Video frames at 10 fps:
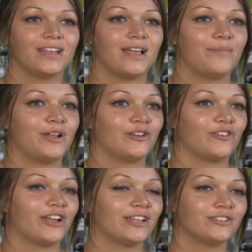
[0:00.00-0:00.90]
a better
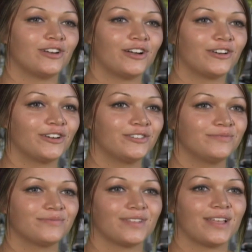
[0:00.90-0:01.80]
granddaughter,
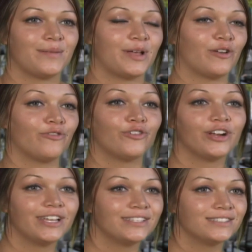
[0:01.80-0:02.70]
a better
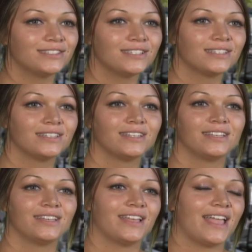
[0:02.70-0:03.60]
friend.
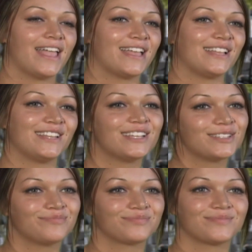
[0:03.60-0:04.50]
And
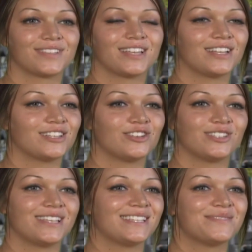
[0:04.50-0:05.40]
it's
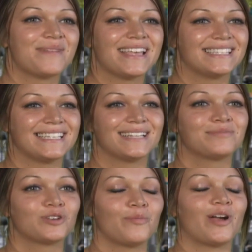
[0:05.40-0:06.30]
just, it's amazing. I'm
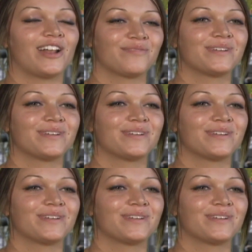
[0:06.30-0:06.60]
so proud of